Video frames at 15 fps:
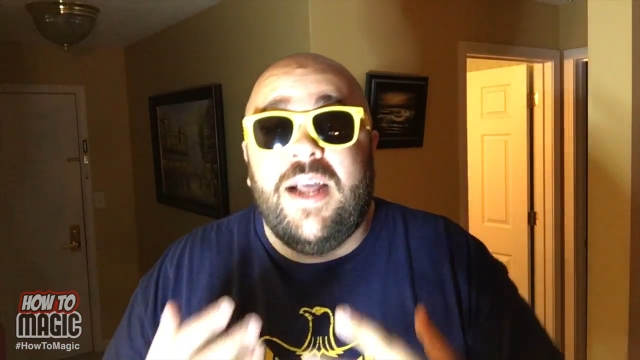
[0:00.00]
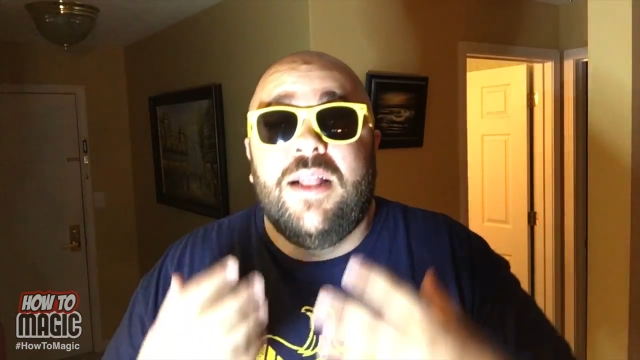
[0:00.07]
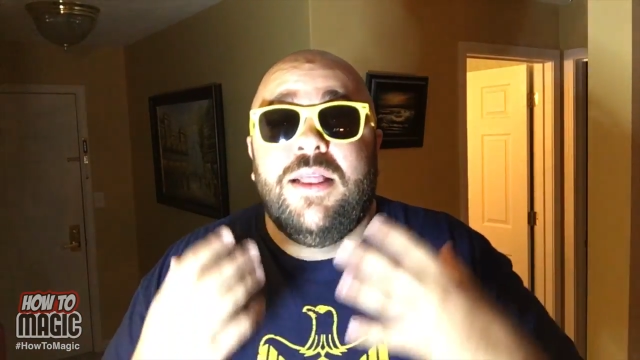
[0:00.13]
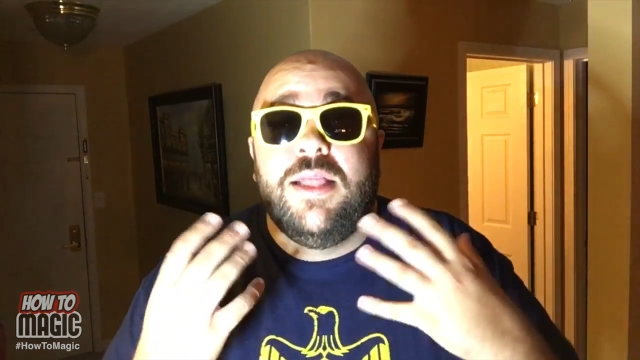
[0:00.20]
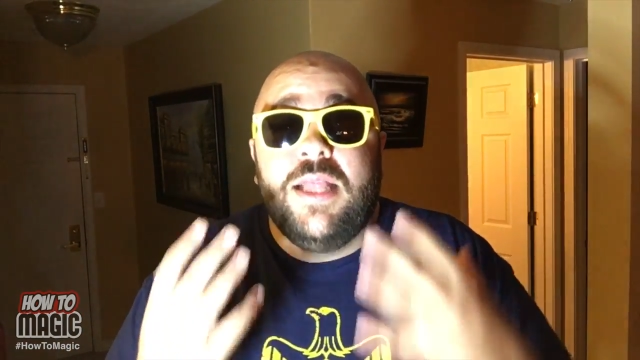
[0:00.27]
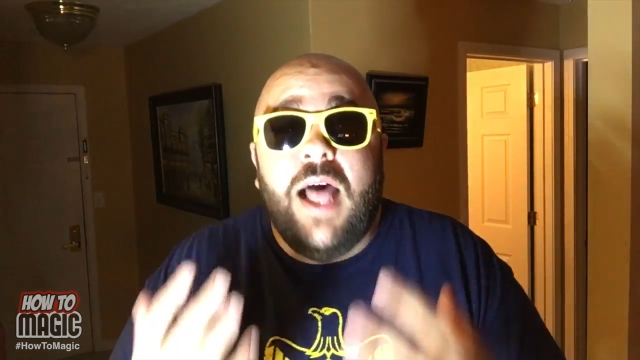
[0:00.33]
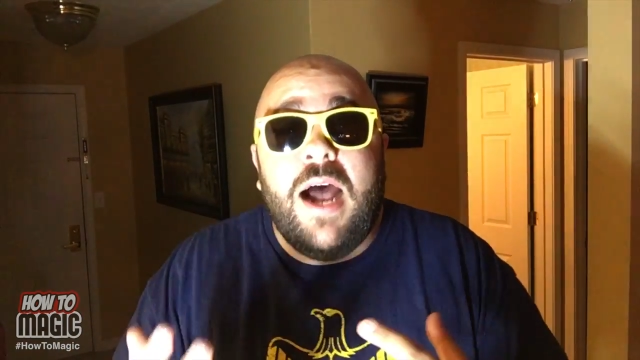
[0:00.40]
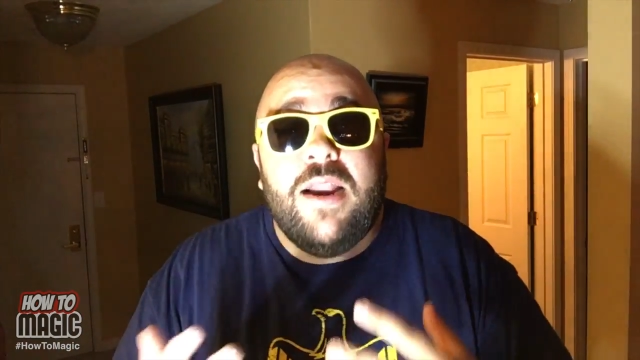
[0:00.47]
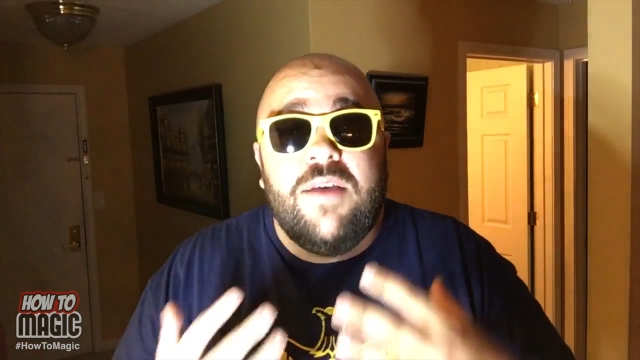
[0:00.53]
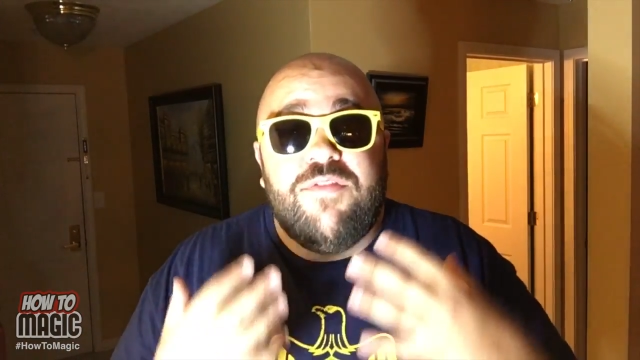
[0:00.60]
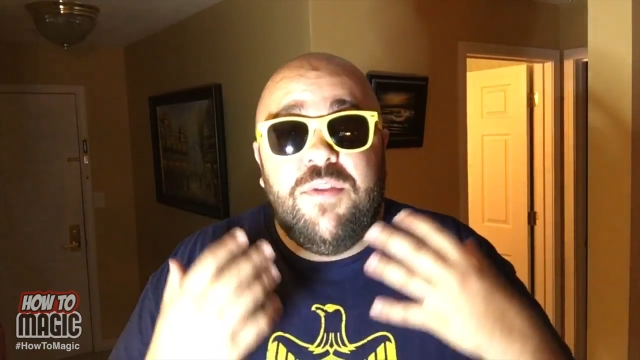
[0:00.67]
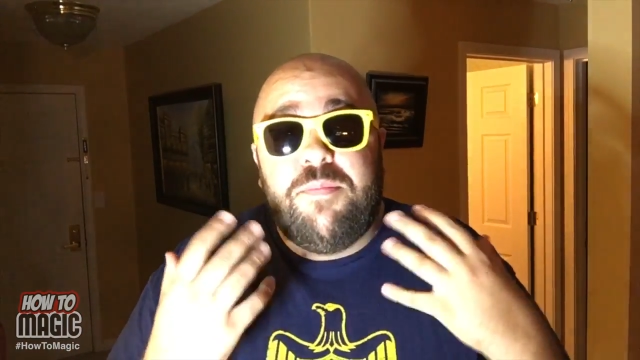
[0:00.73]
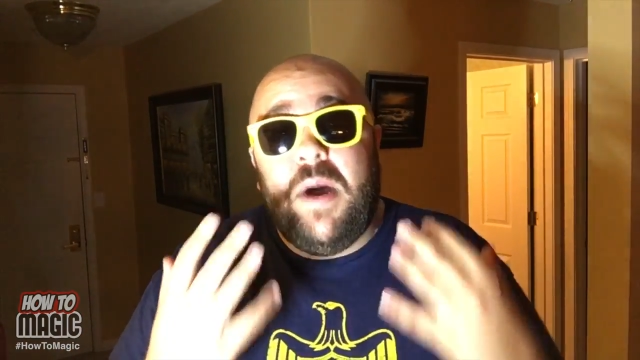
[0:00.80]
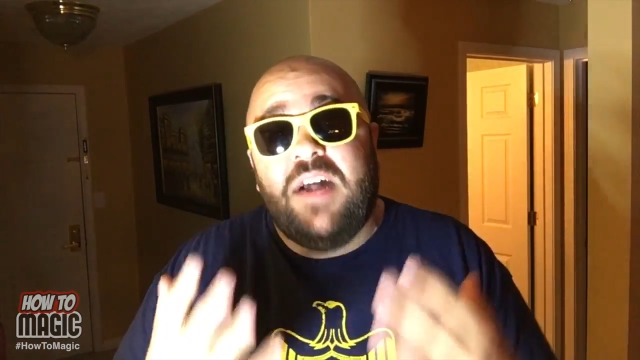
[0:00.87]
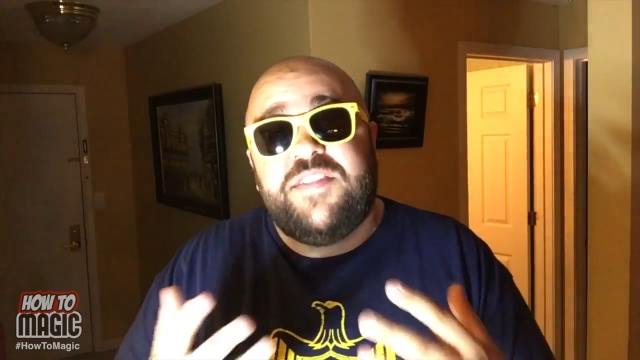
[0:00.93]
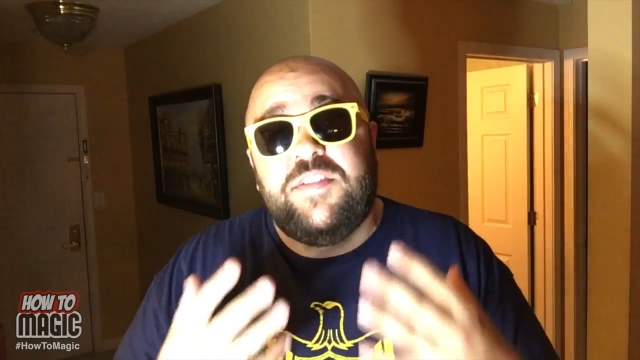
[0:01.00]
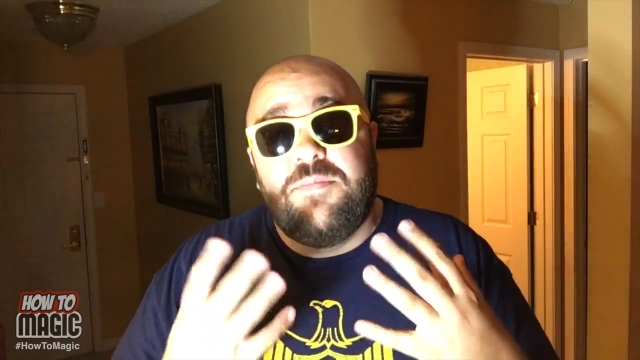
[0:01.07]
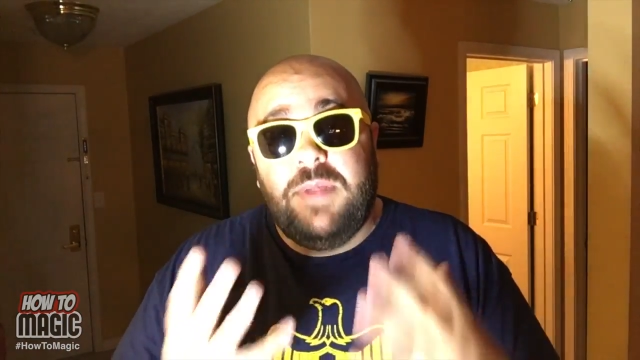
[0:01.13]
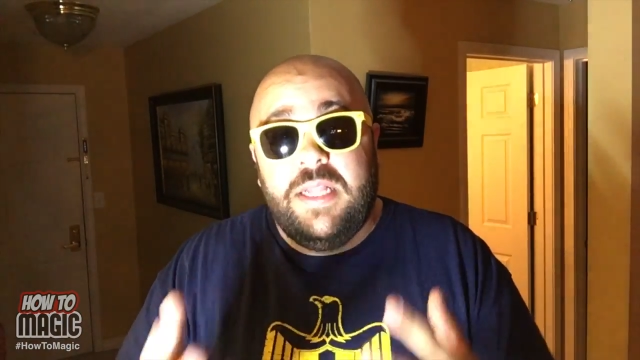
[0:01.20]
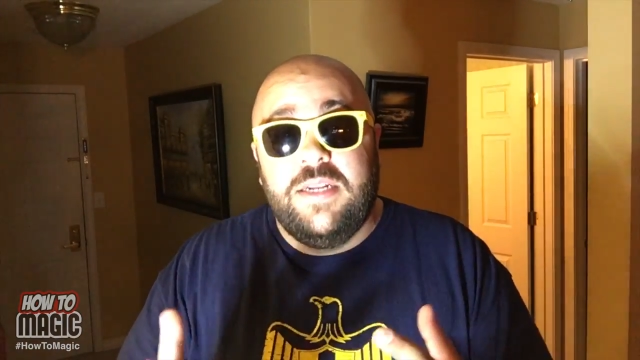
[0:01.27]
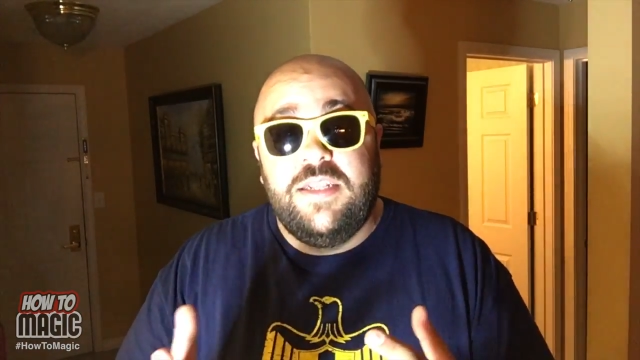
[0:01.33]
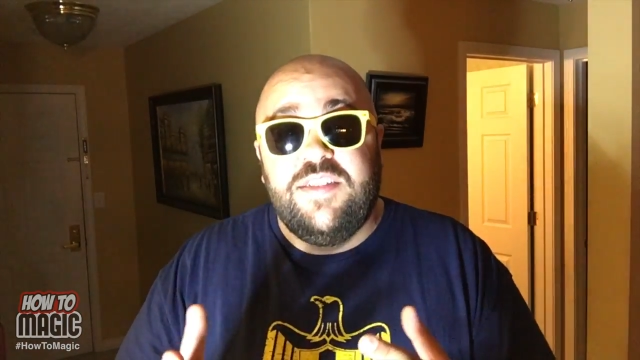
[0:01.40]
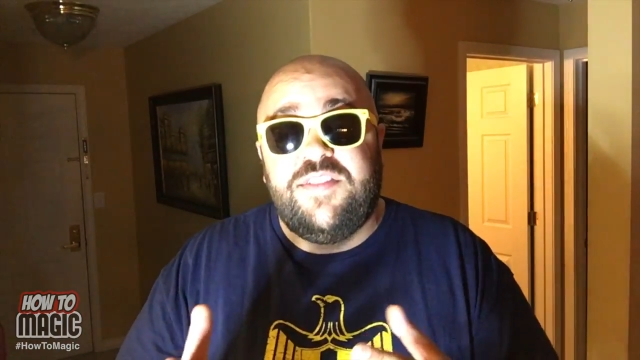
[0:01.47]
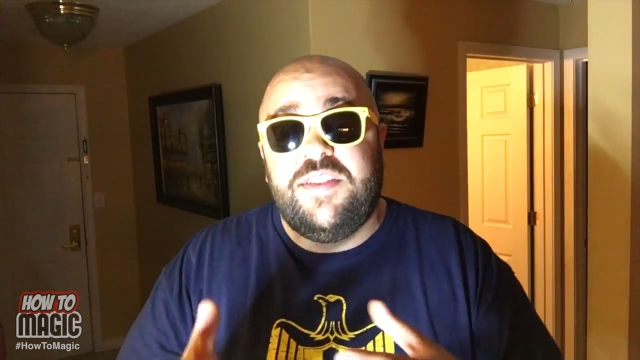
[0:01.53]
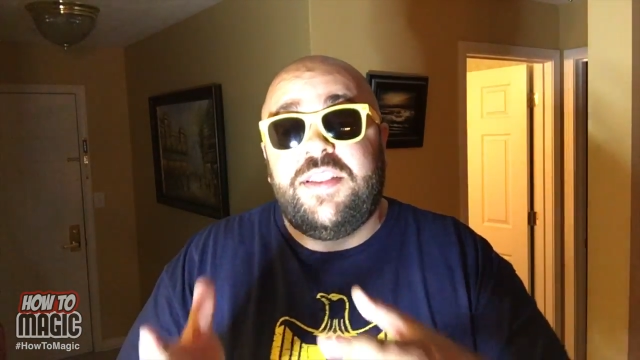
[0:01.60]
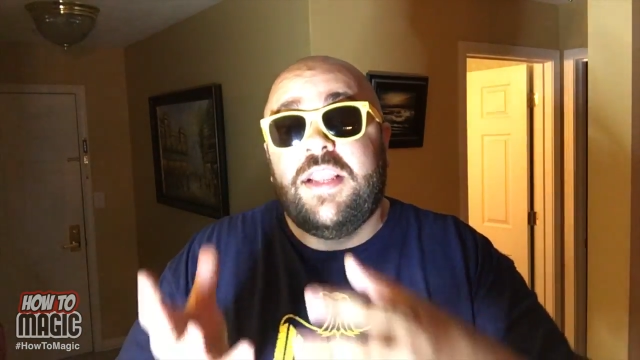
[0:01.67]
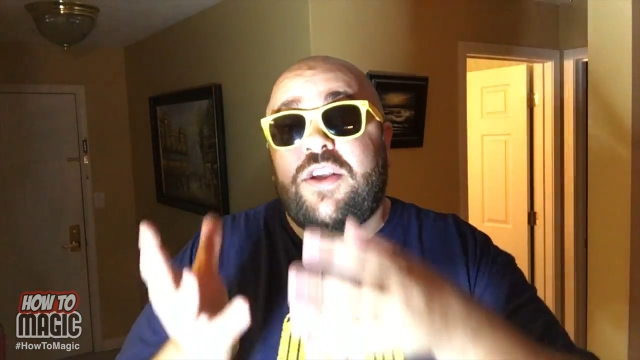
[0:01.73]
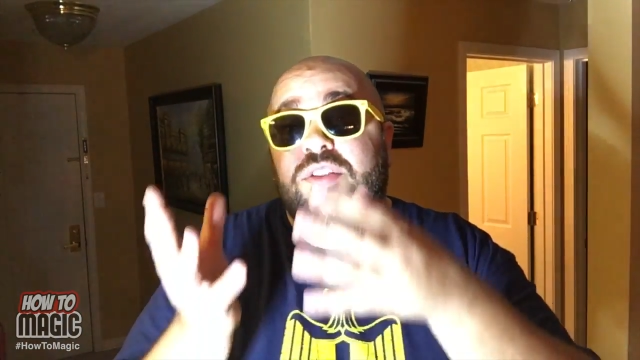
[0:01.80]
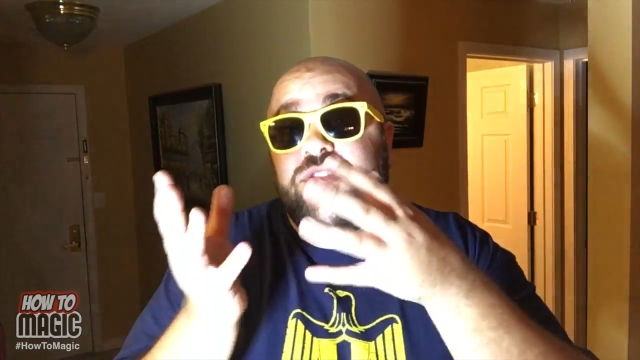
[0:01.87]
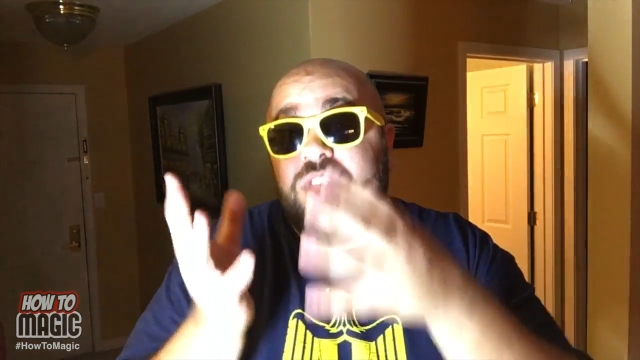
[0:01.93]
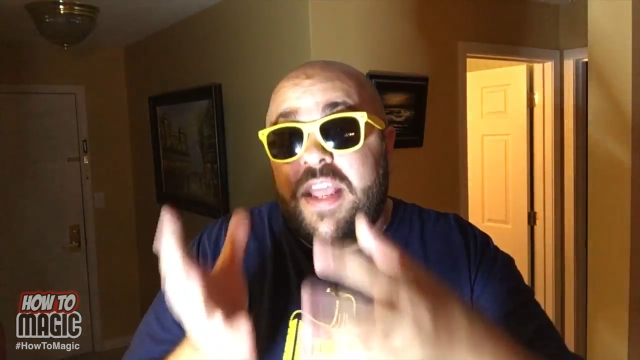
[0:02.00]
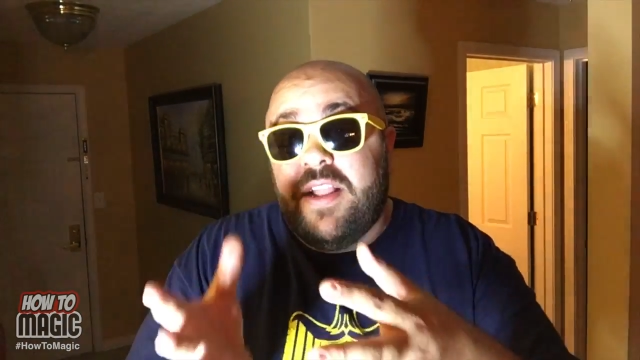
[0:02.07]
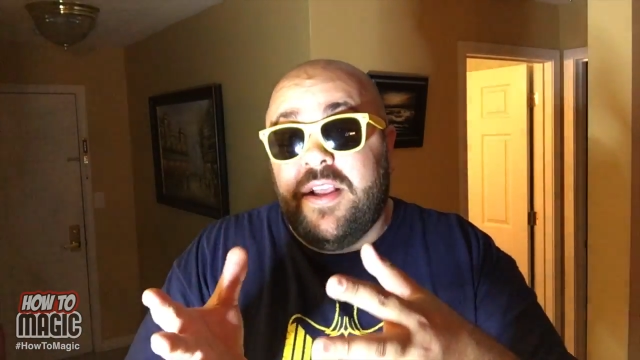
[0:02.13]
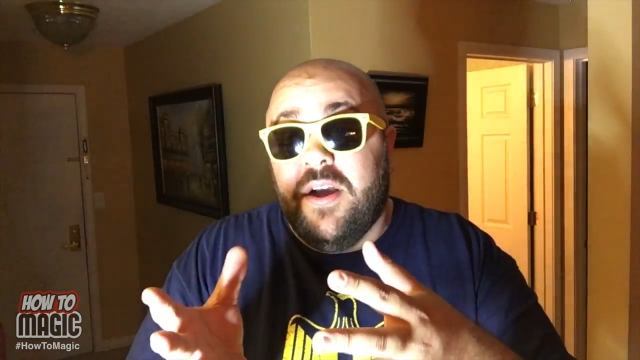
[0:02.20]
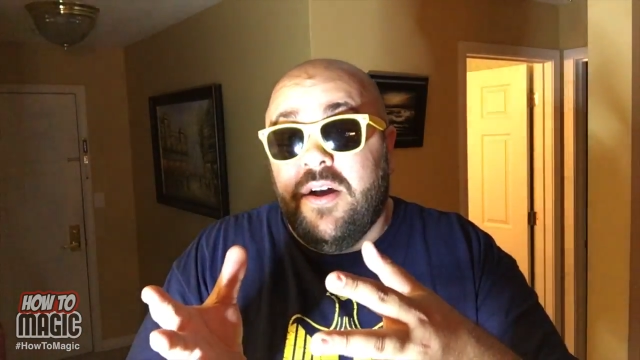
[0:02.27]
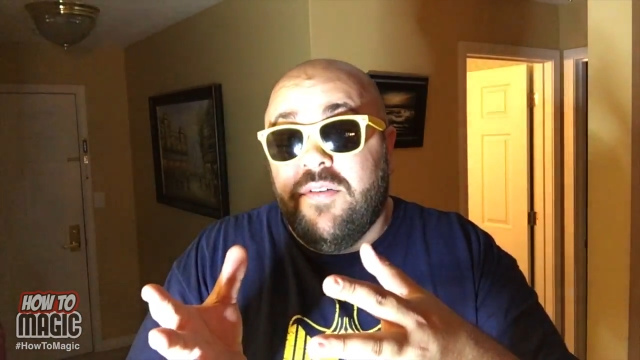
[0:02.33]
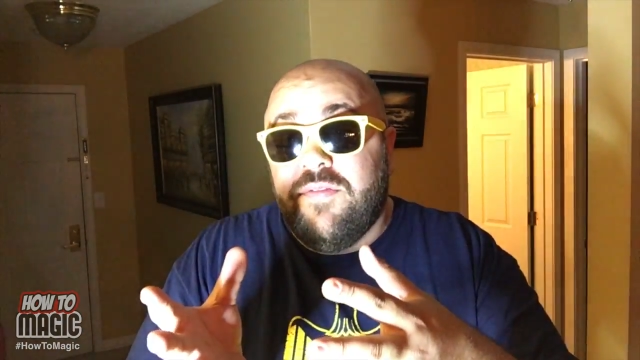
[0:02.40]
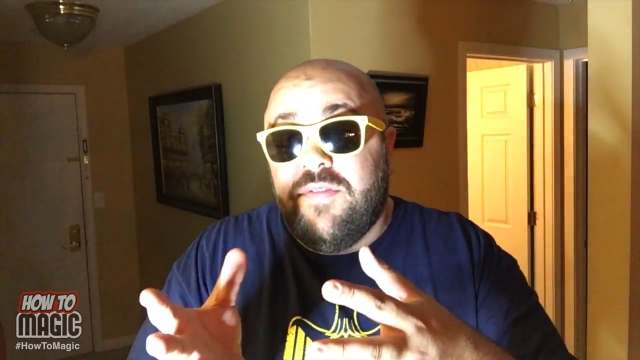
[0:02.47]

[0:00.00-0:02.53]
a lot of the possibilities that they could think of.